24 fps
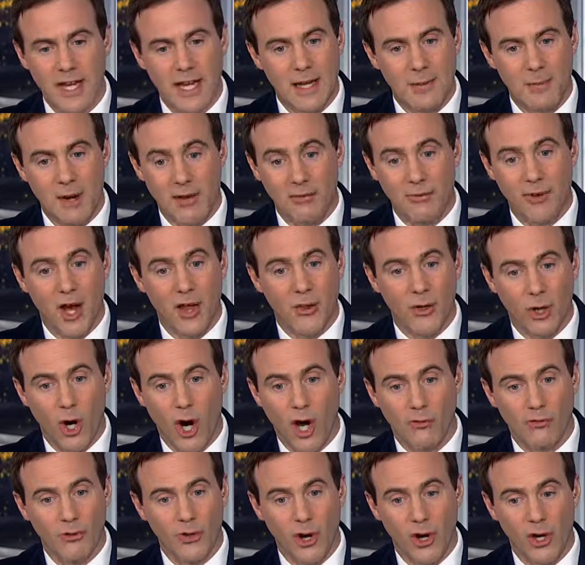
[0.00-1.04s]
And my father
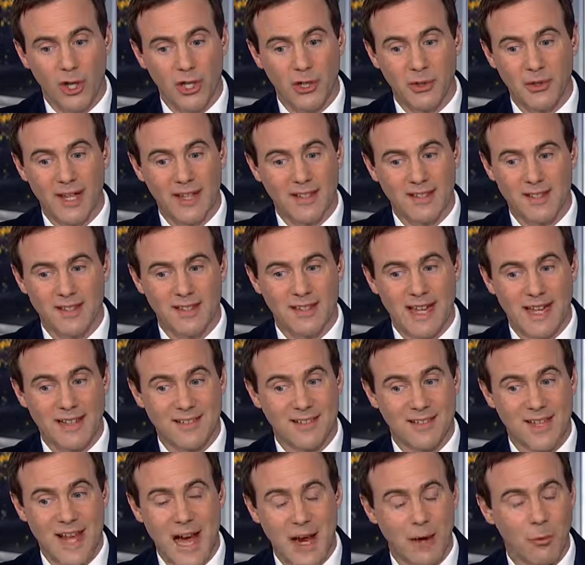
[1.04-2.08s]
often argued that's,
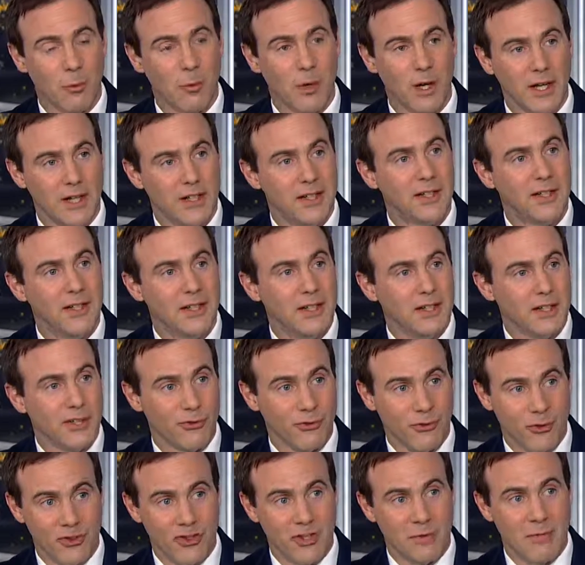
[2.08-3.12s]
that's not what the
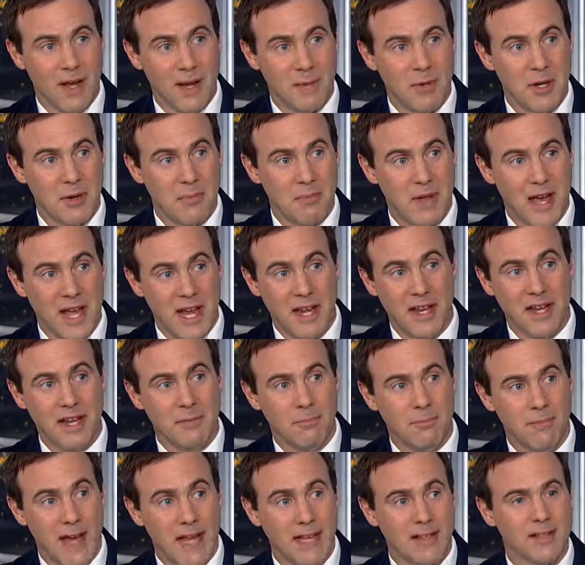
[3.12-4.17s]
First Amendment
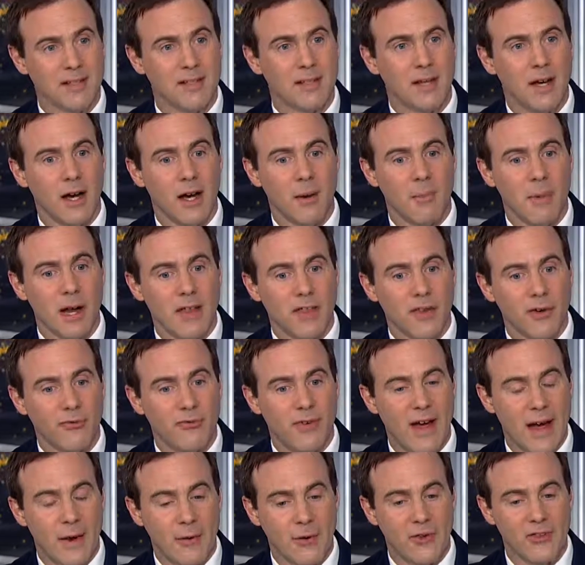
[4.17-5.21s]
meant, um, and the
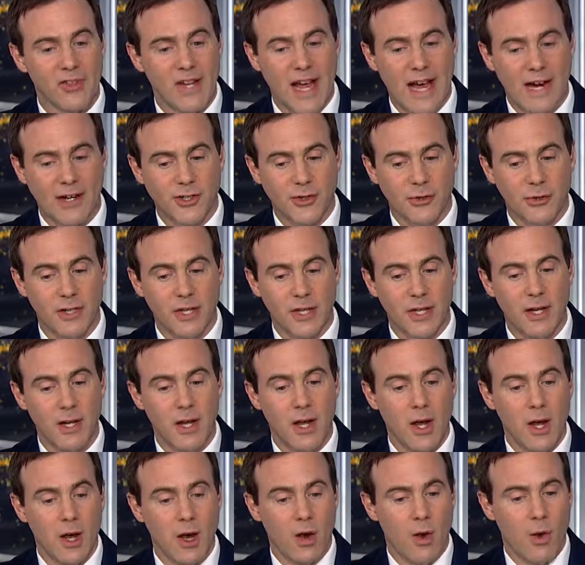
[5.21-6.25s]
founders actually
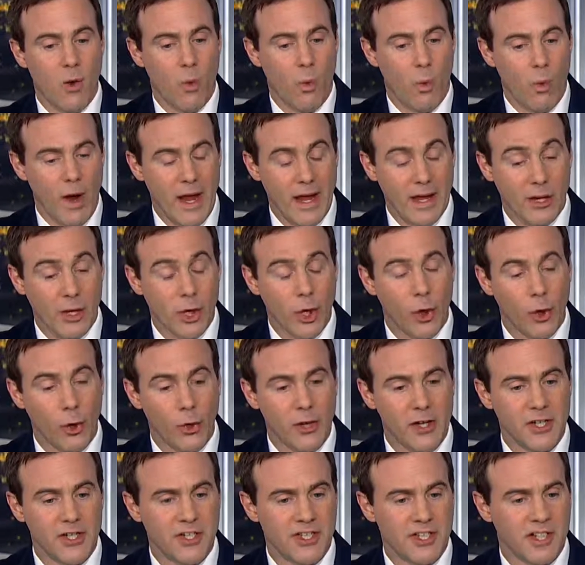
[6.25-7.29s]

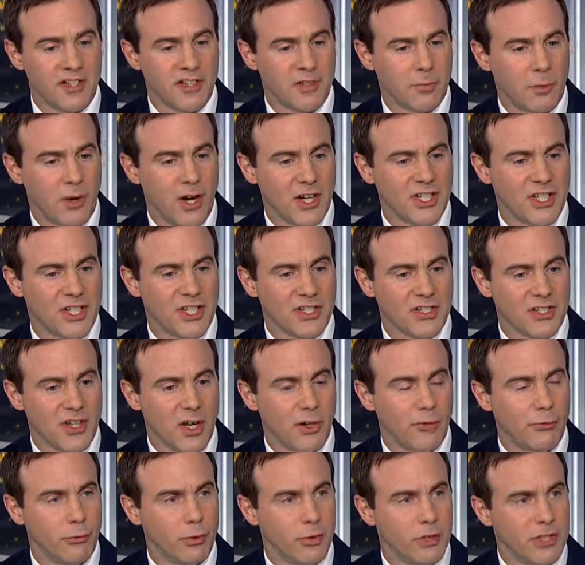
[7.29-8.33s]
encouraged expressions
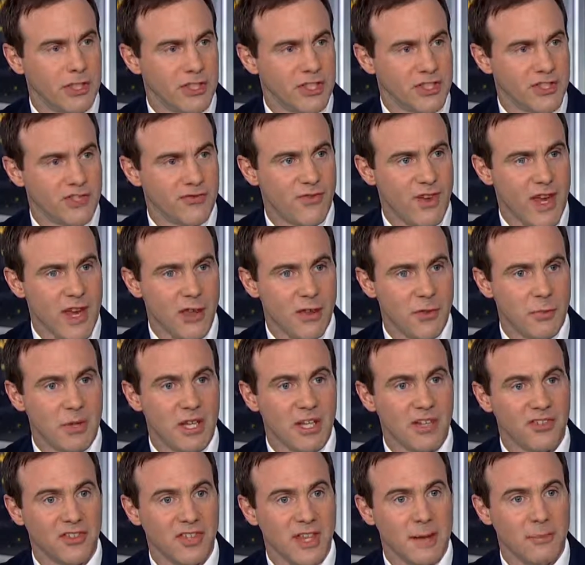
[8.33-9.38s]
of religious faith
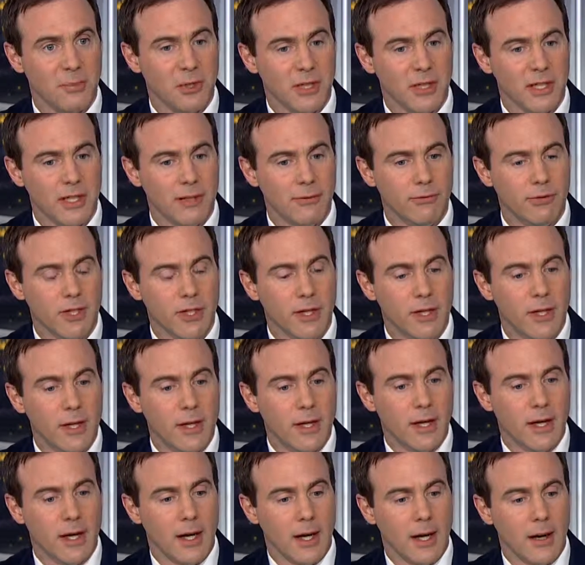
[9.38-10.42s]
because they believed
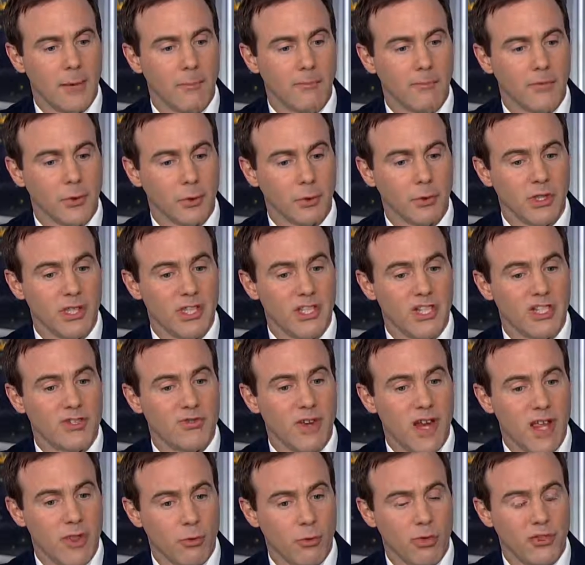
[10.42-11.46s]
um, religious
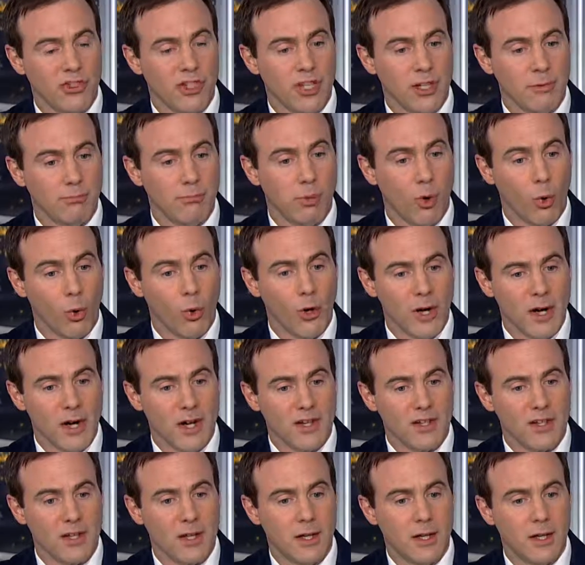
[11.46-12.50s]
faith was an
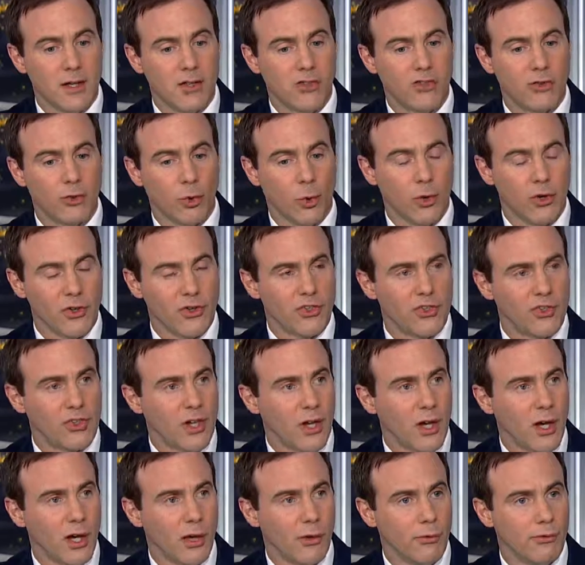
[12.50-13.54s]
important source
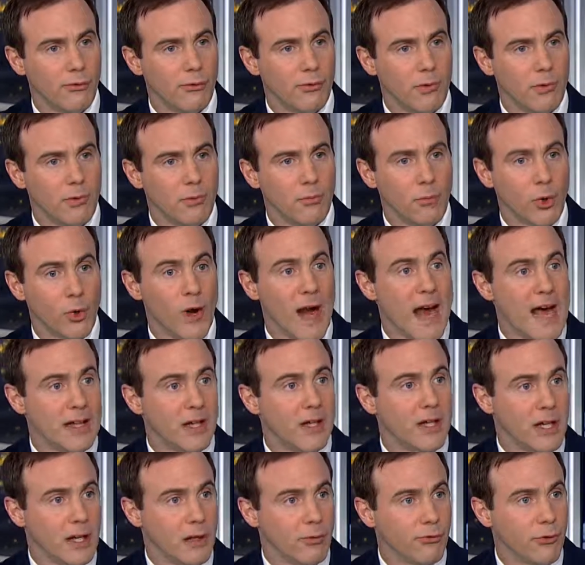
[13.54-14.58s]
of
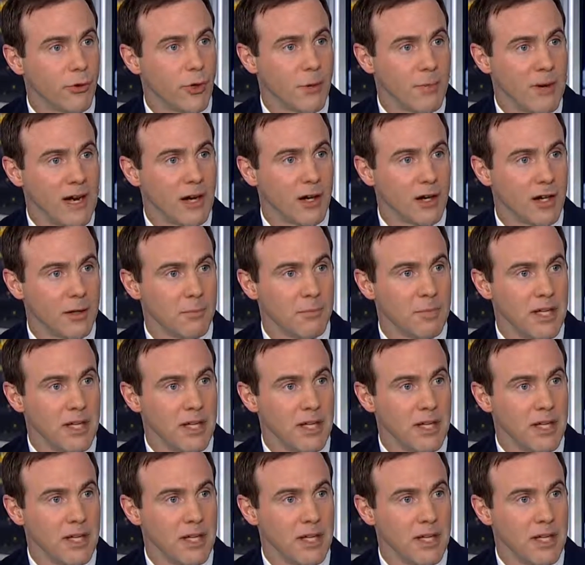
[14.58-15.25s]
morality for American